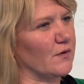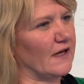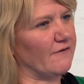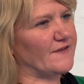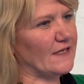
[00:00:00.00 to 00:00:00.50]

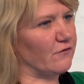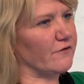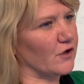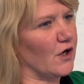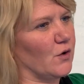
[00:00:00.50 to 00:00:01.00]
give
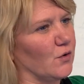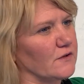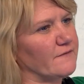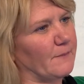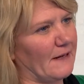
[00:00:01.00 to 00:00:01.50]
silver and
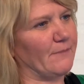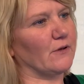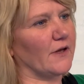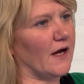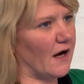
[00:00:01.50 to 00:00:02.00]
golds for people
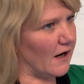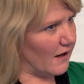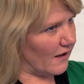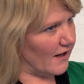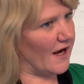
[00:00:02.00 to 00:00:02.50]
that
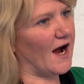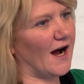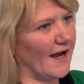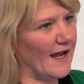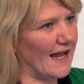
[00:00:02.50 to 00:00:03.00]
are at
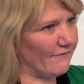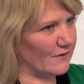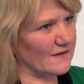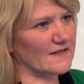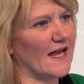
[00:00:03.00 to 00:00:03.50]
higher
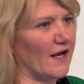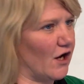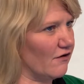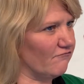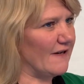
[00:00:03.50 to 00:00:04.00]
levels and
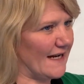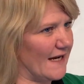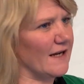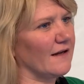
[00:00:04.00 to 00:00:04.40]
are really,